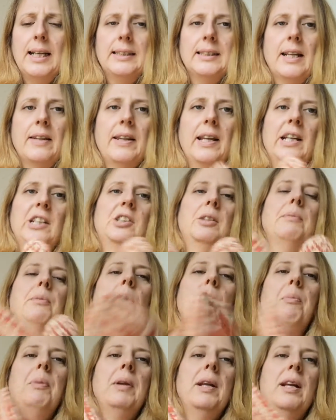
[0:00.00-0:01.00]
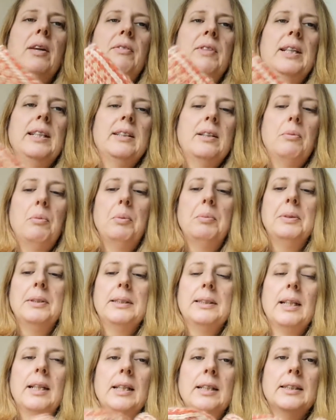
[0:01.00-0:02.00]
size, and I think I should probably have knit the
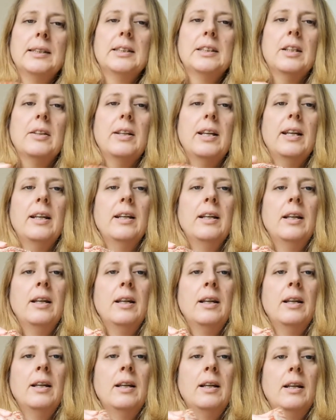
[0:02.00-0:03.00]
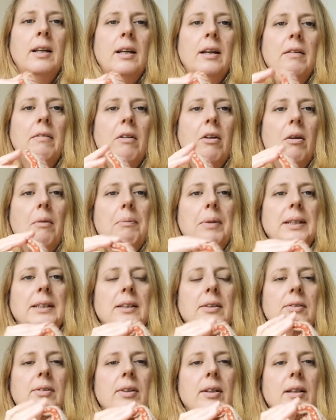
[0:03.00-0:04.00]
woman's size. So they've got a
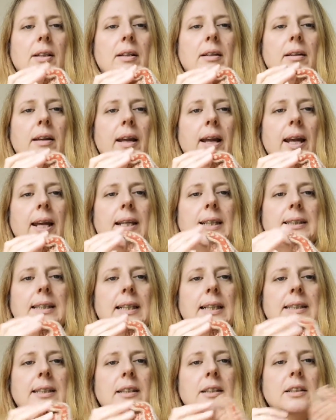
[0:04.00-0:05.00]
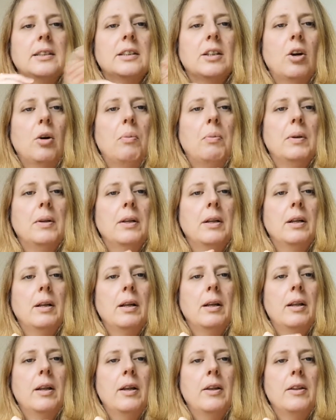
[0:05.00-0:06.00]
bit of excess in the top, and
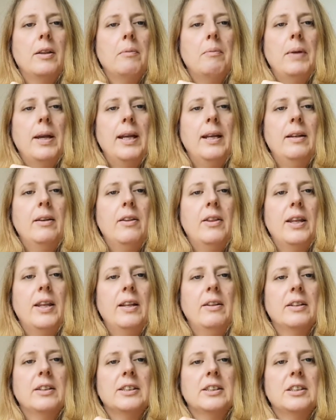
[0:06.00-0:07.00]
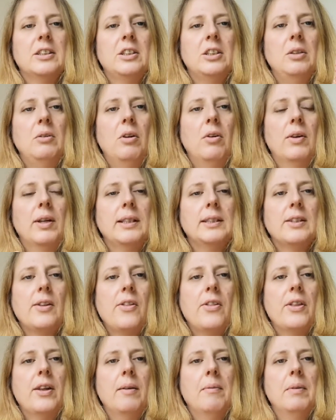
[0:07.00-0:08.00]
the main thing that's too long is
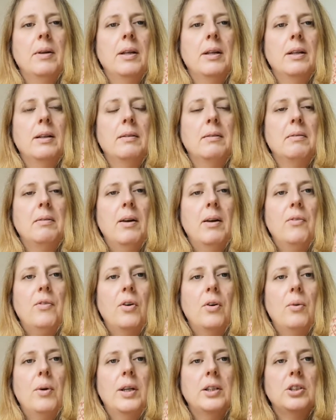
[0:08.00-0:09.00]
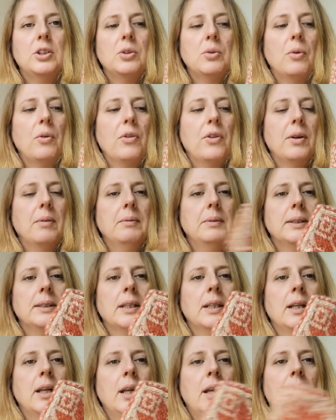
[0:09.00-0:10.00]
the thumb. I've got quite short thumbs.
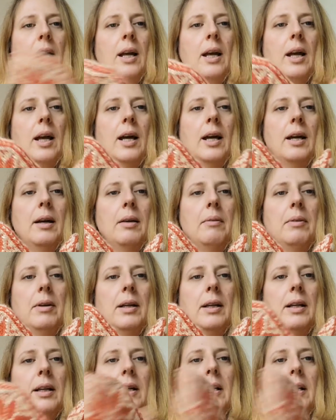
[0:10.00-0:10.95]
So